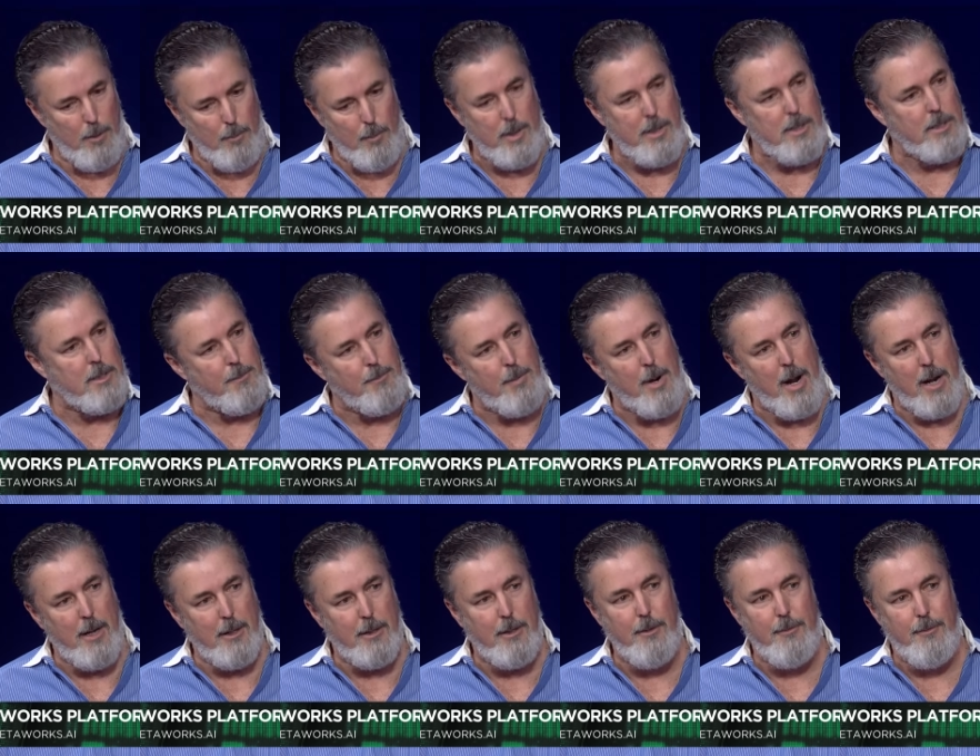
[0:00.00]
once the
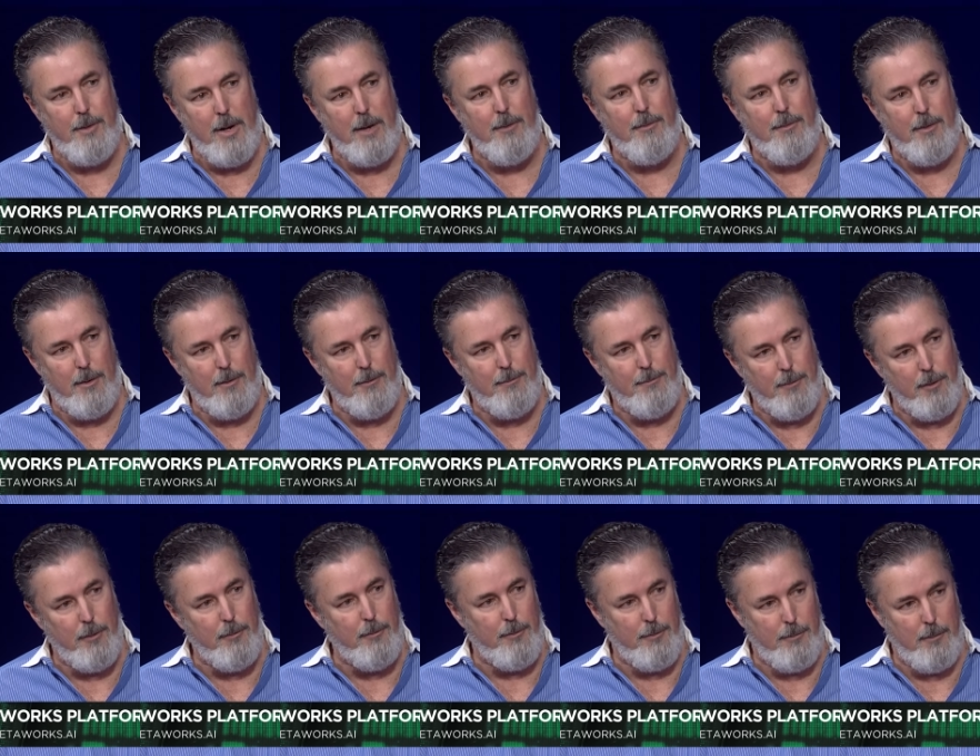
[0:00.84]
product is ready for yeah.
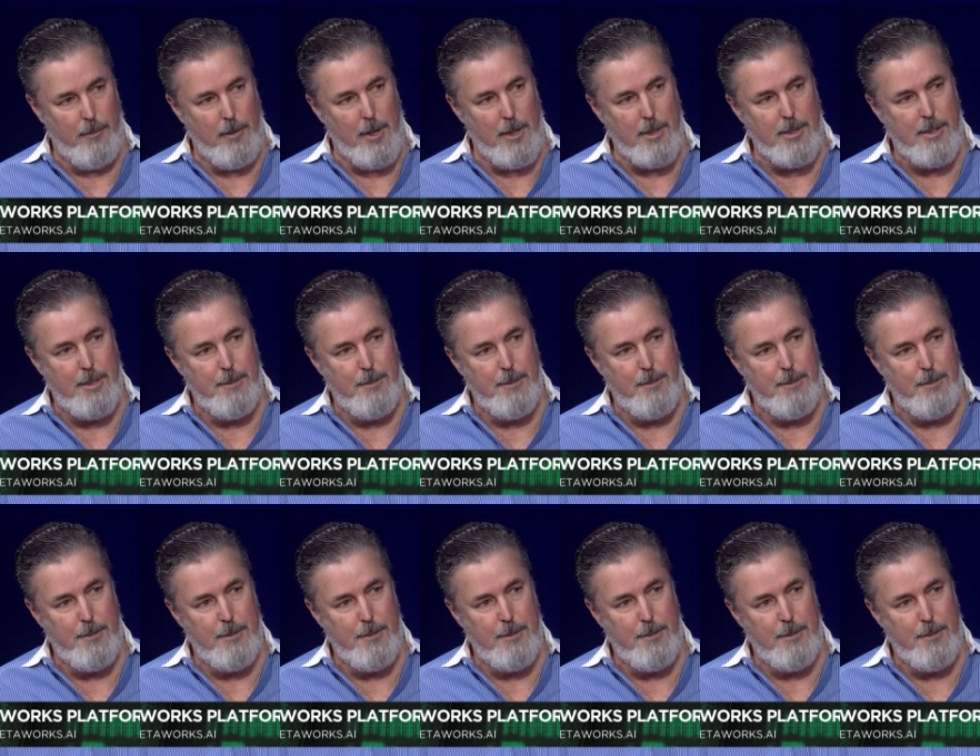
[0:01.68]
full launch. What